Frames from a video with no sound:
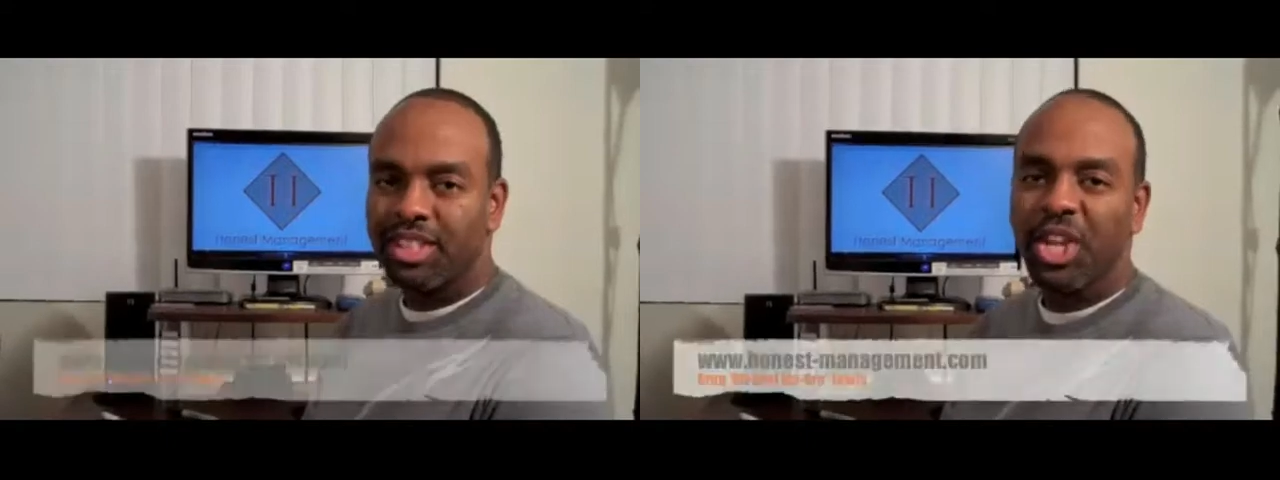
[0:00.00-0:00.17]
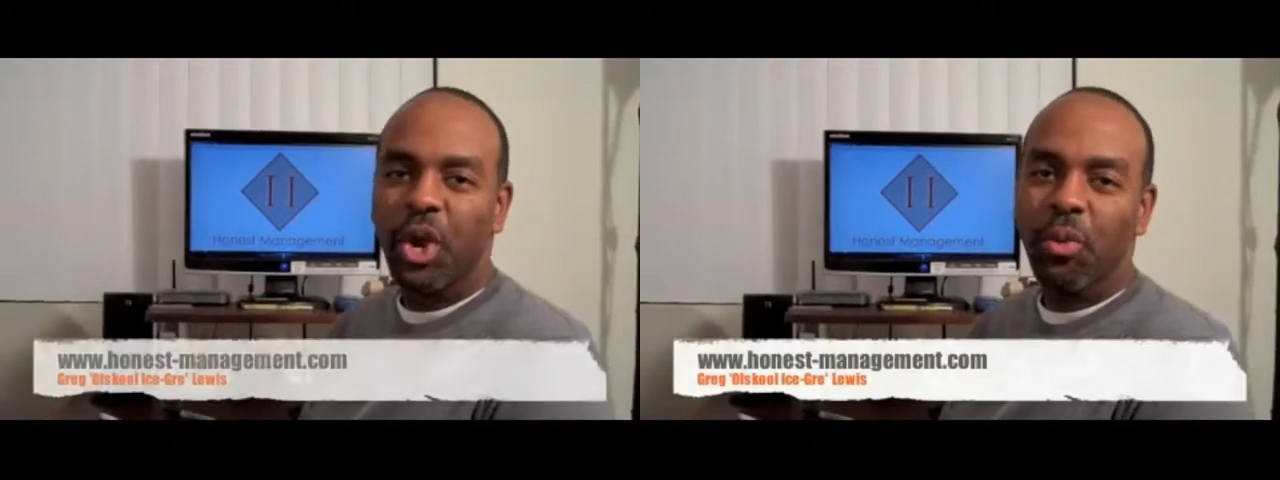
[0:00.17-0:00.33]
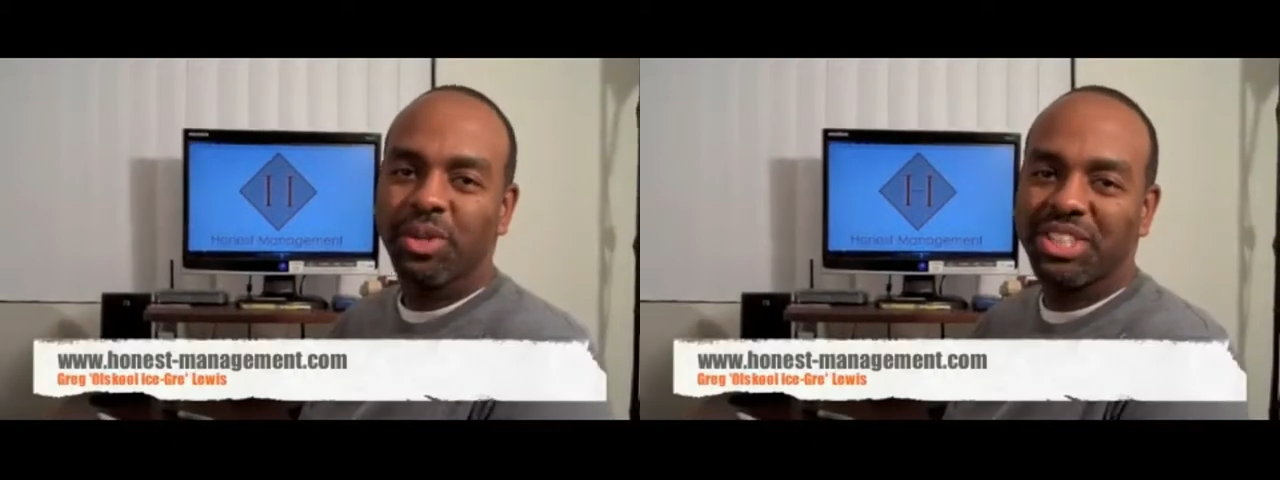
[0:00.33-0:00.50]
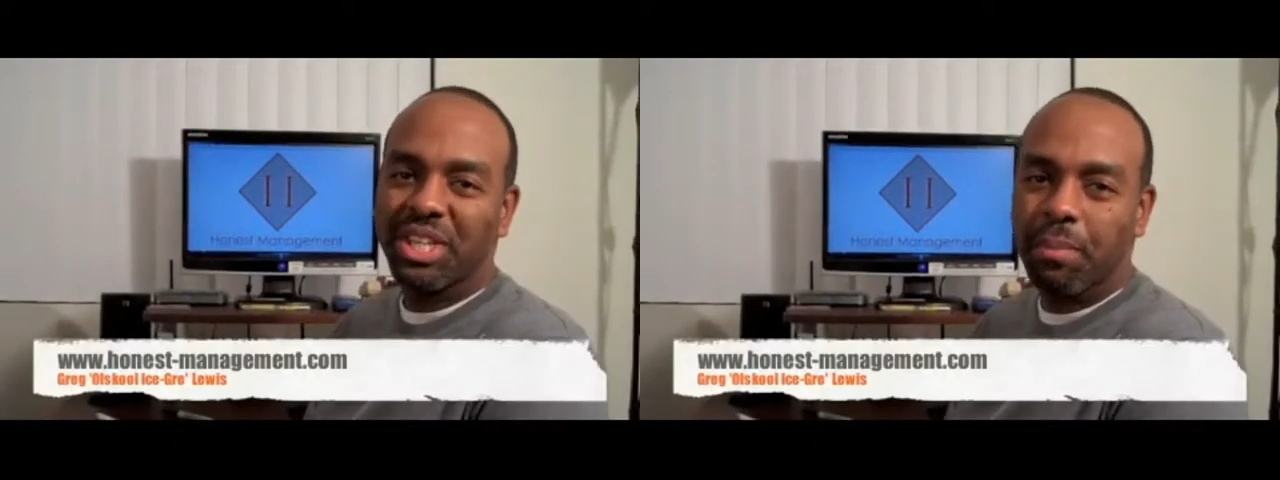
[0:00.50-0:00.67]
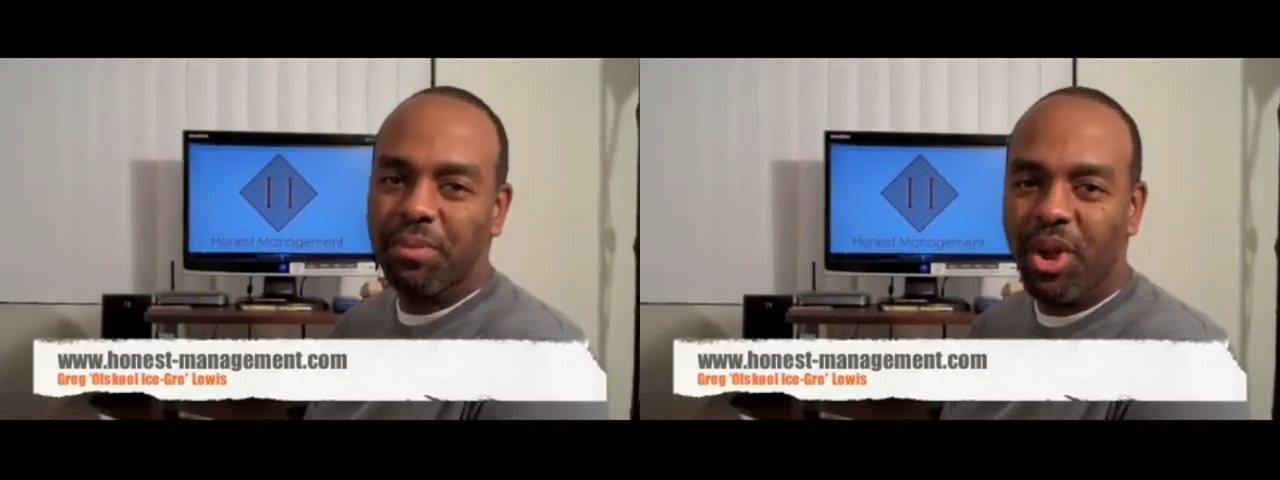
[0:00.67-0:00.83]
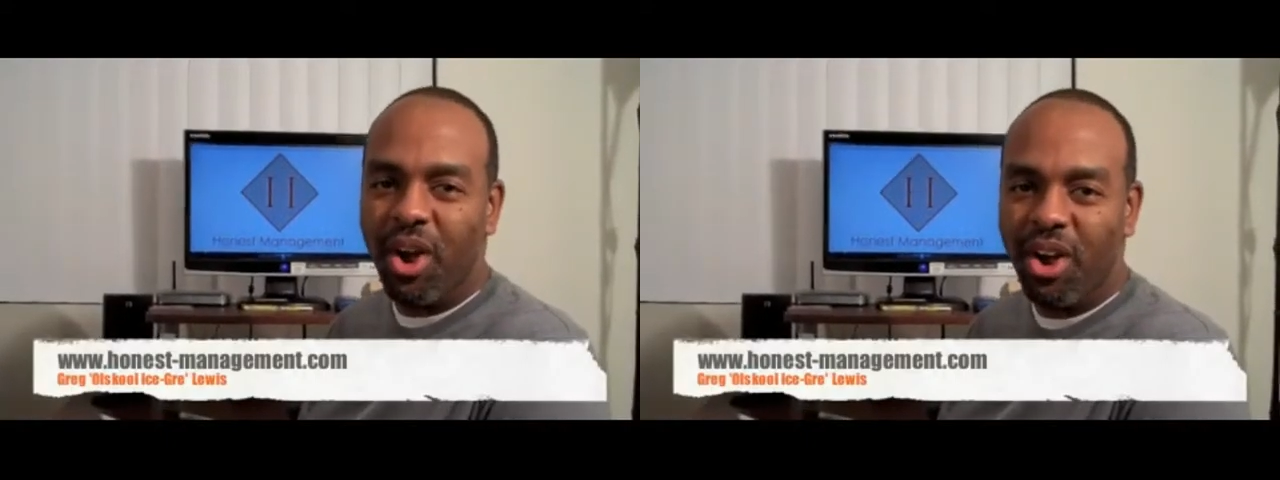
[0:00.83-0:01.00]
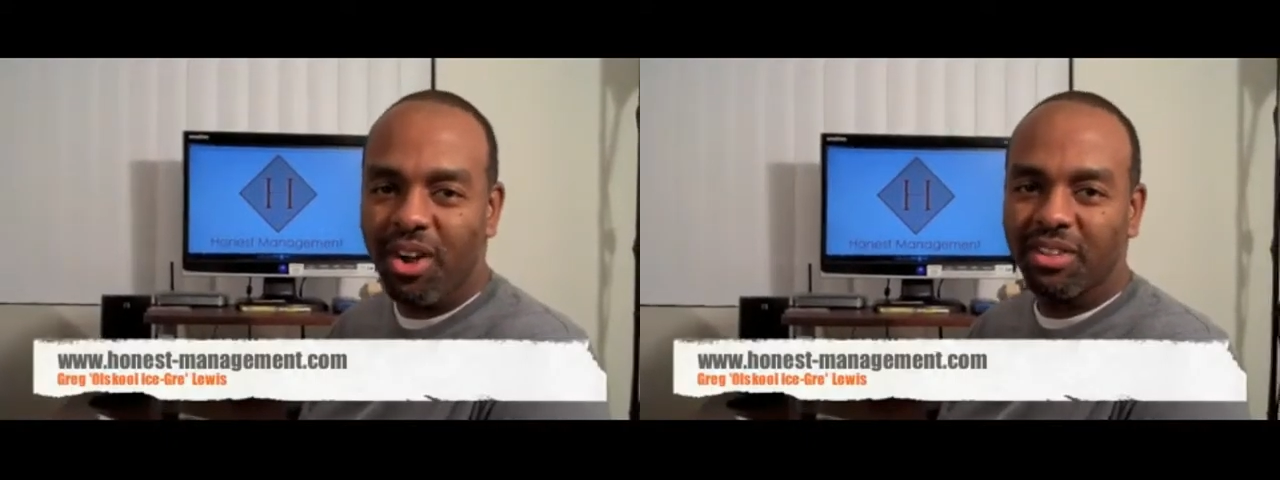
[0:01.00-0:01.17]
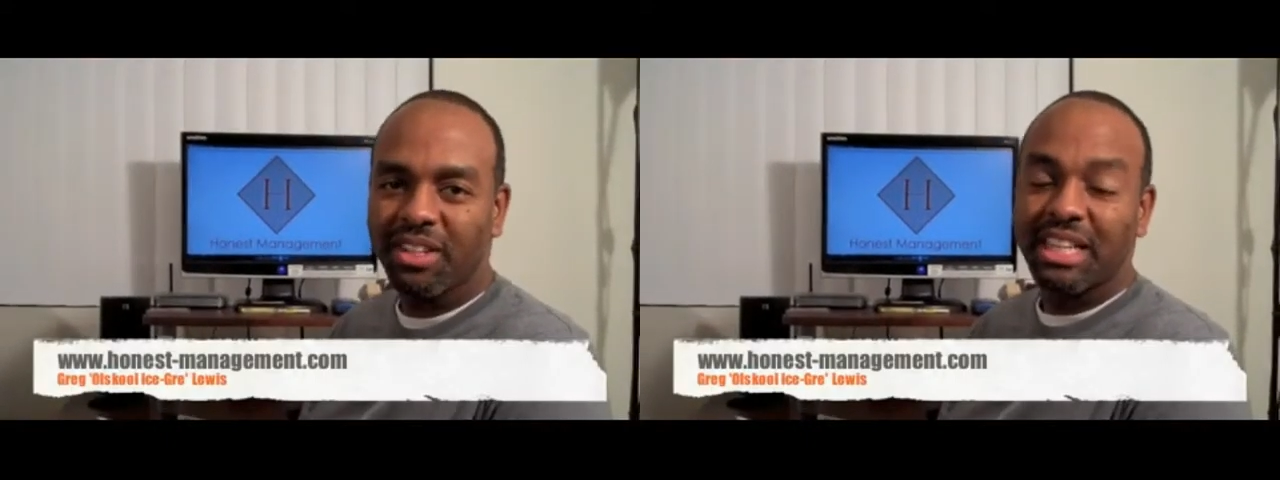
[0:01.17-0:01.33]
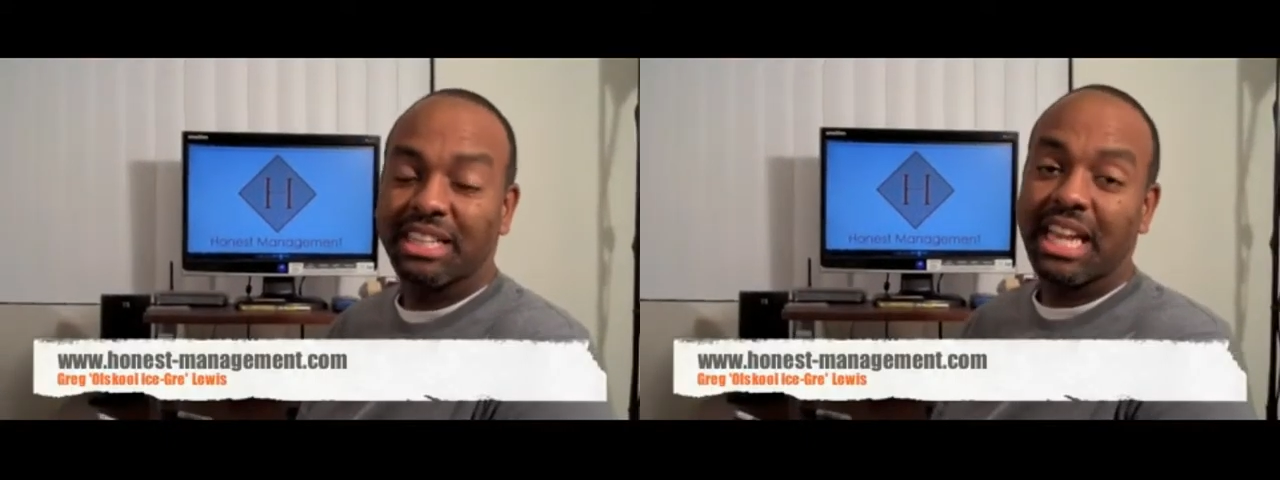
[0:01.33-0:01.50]
Yo, what's up,
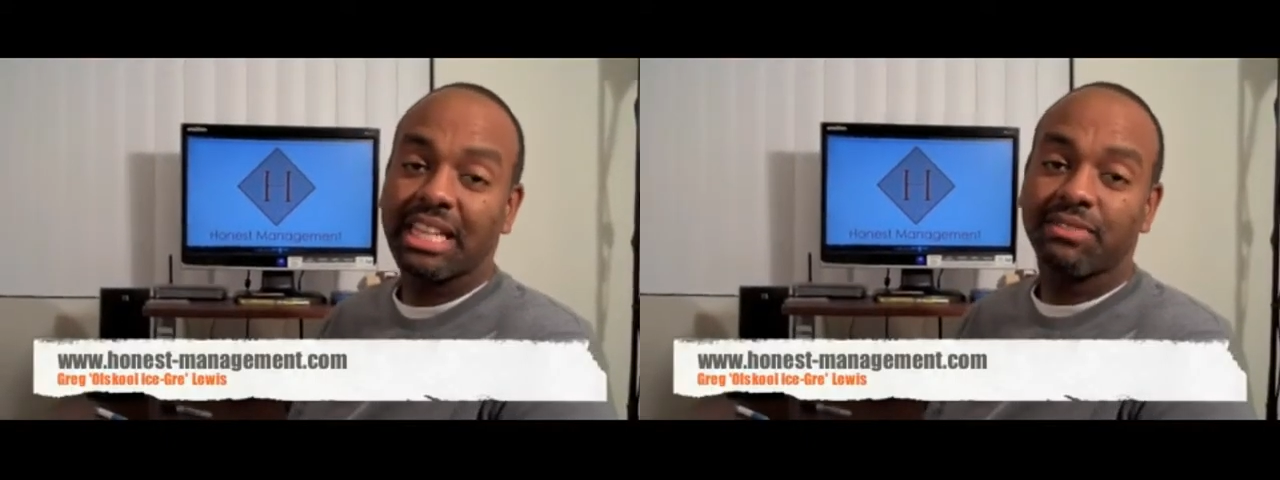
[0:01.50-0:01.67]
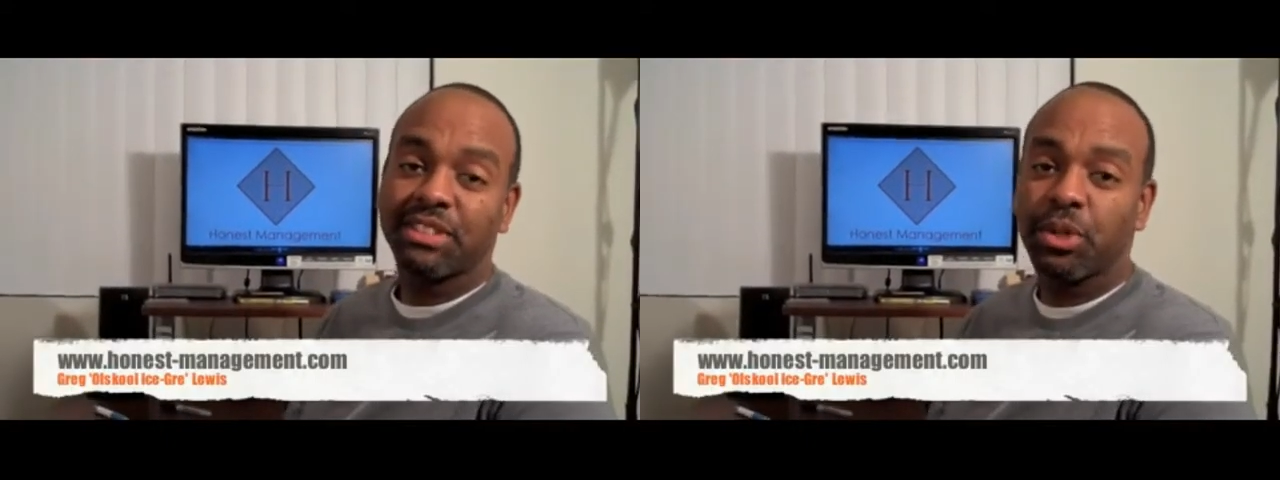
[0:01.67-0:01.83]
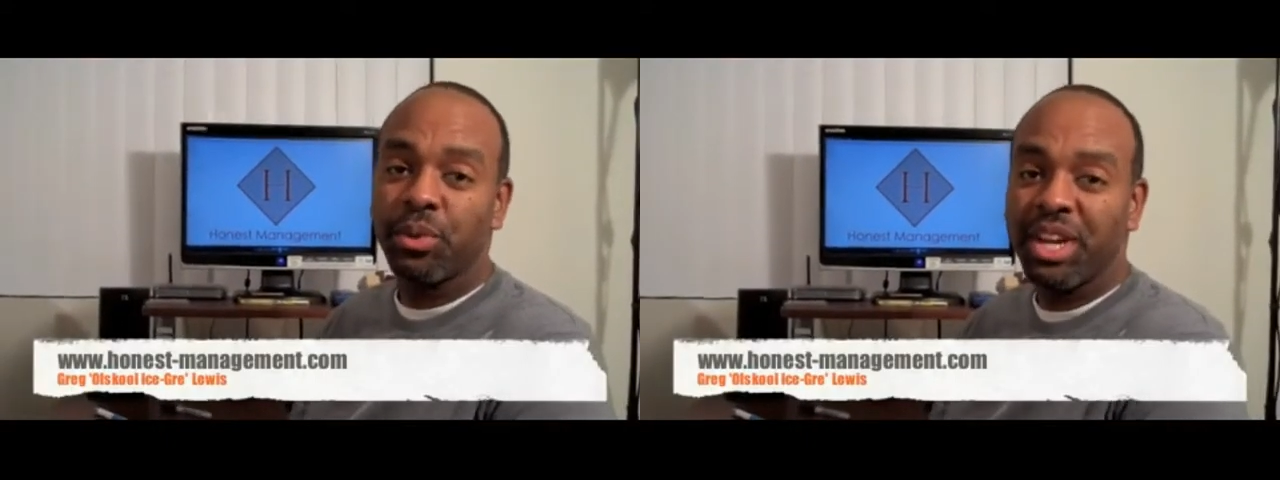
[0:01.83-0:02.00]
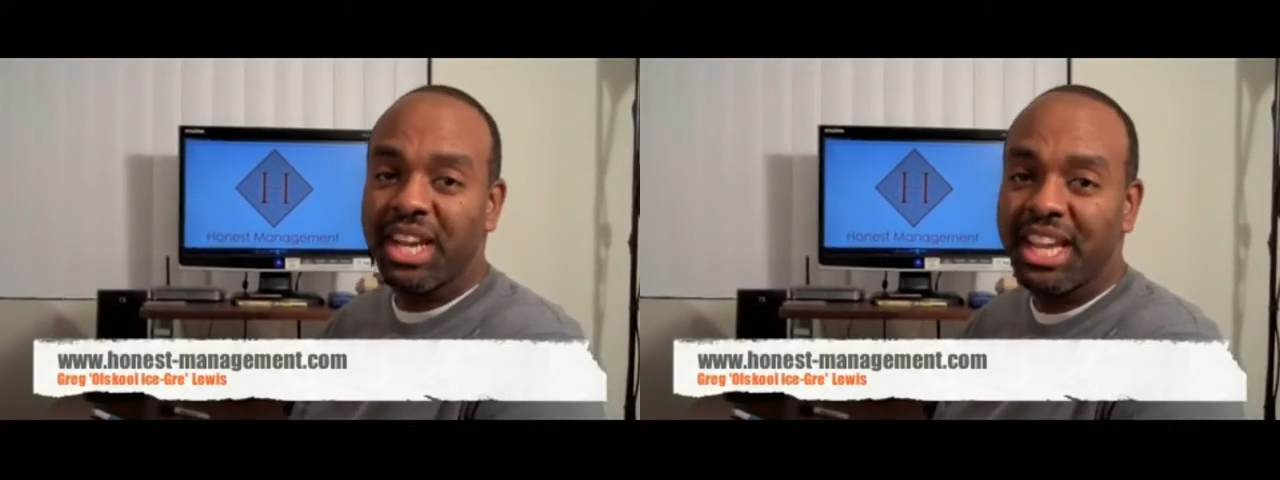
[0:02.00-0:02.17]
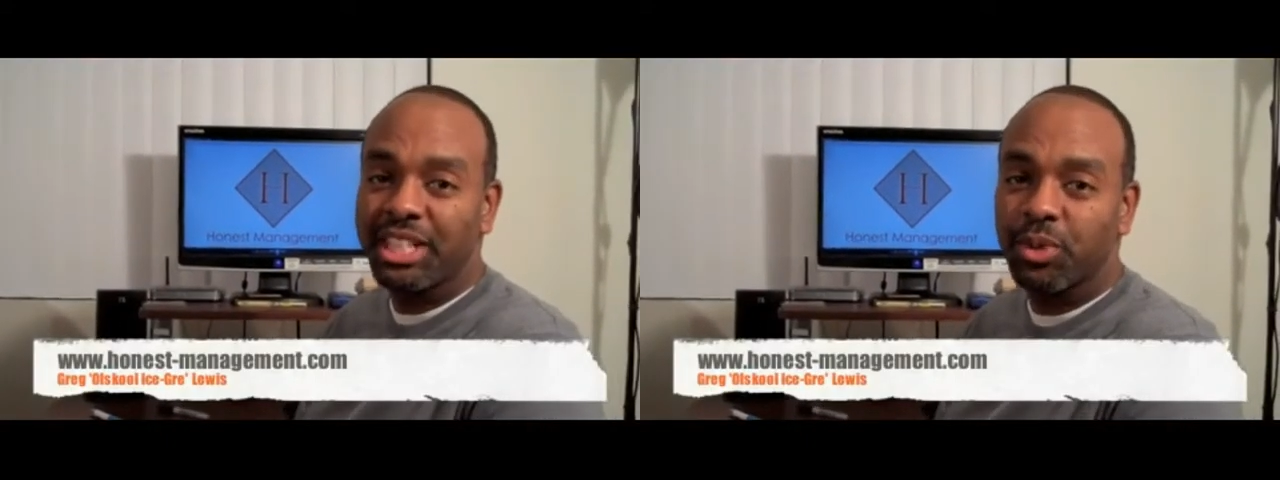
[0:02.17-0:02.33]
y'all? Thanks for tuning in